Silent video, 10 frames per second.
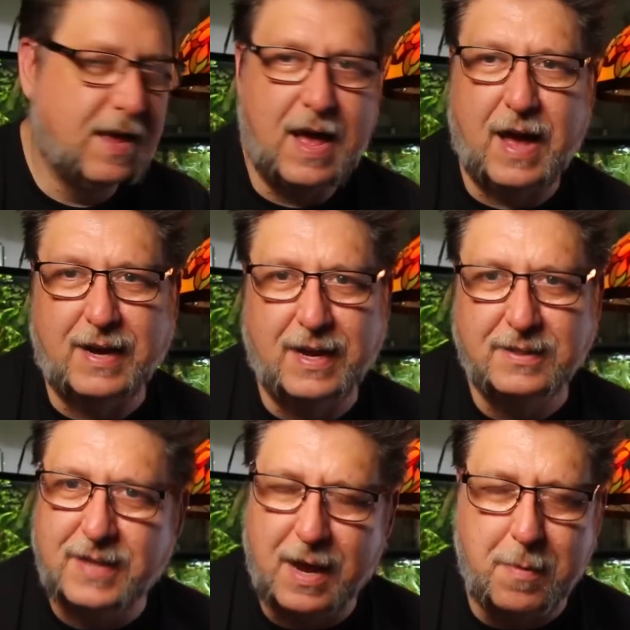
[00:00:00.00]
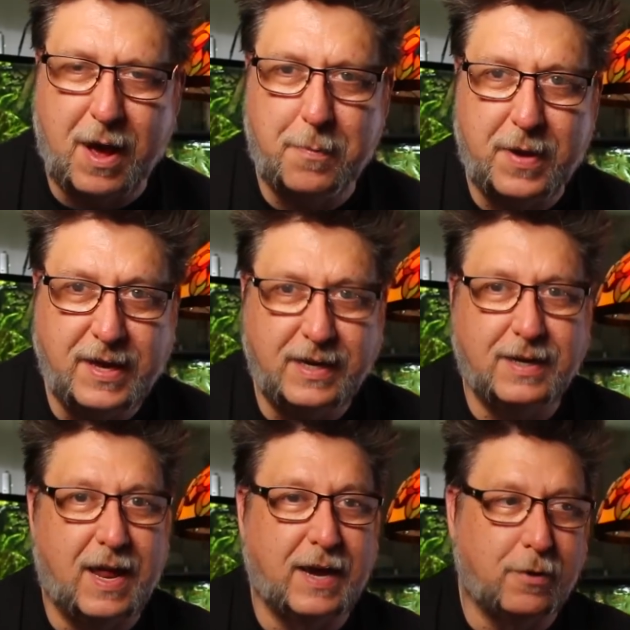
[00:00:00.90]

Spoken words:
I gotta say my opinion, like